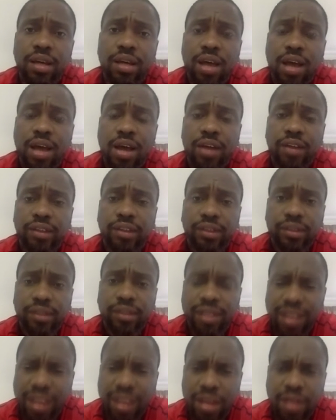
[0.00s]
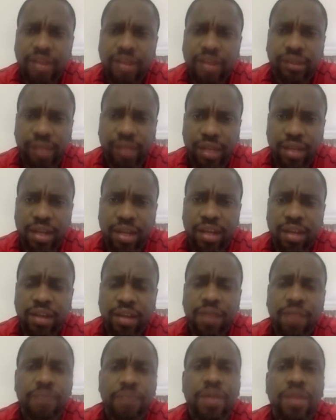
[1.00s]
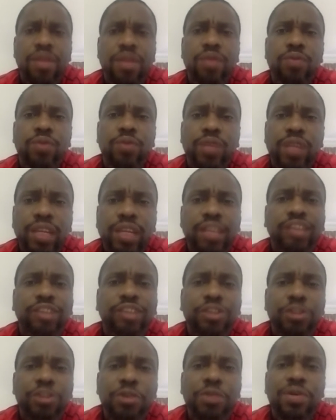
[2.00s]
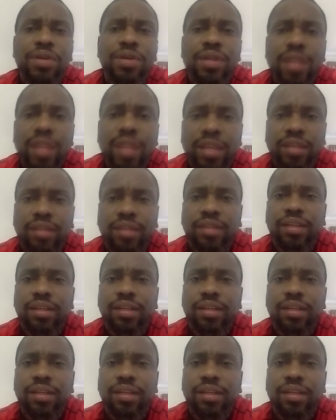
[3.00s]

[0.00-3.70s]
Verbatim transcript: uh, clearly stating that there is no link